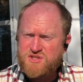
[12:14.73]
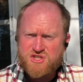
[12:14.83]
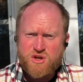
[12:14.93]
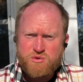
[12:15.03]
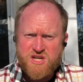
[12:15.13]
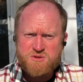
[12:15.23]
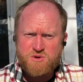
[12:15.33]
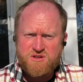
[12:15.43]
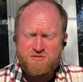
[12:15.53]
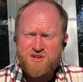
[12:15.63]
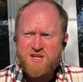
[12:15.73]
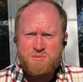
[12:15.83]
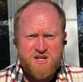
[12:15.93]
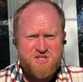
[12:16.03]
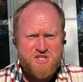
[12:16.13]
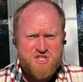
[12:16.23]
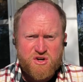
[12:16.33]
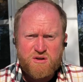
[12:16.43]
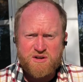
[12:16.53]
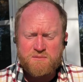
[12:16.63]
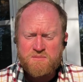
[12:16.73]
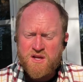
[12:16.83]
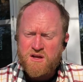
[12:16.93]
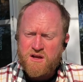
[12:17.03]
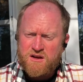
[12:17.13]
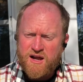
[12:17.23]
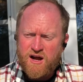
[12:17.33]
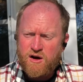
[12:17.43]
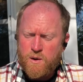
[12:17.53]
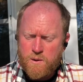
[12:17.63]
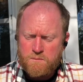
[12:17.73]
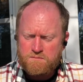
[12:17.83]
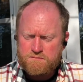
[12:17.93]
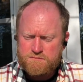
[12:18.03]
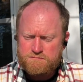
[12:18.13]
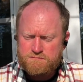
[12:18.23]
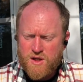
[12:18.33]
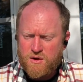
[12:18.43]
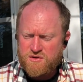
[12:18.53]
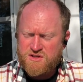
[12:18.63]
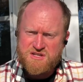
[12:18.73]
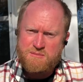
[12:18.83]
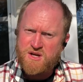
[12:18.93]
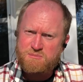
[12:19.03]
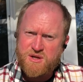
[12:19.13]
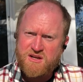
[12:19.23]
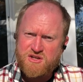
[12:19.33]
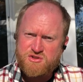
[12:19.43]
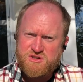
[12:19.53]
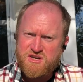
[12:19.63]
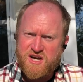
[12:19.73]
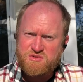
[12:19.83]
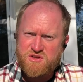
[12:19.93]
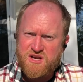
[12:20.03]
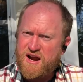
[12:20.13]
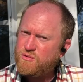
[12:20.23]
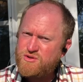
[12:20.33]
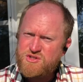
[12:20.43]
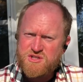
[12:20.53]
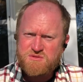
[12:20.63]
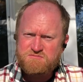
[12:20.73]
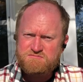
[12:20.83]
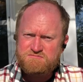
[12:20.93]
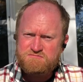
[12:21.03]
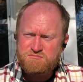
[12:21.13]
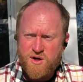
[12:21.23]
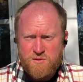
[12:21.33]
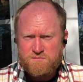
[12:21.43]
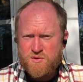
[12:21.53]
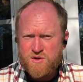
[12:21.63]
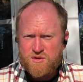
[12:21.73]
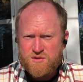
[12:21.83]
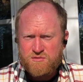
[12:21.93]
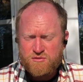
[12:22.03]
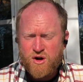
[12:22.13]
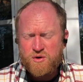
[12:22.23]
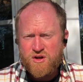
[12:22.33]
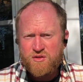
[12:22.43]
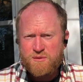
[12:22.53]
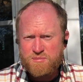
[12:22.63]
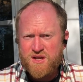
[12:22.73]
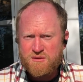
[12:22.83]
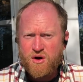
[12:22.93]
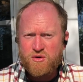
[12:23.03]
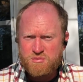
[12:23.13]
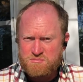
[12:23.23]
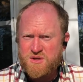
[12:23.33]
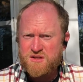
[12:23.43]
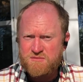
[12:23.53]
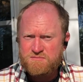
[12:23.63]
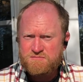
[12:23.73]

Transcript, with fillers: So desperate to feed because it's starving. Now, does that mean a pig usually dies within hours? Well, for all we know, that pig had already been bitten.